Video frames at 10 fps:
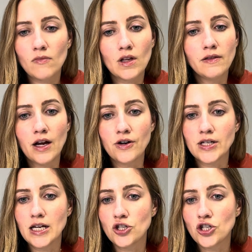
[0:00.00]
there's an
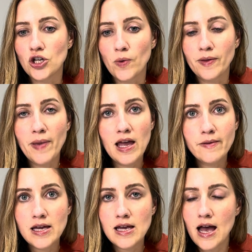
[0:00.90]
issue with
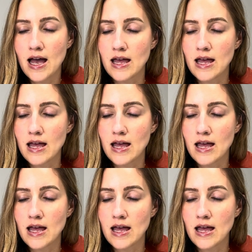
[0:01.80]
baby and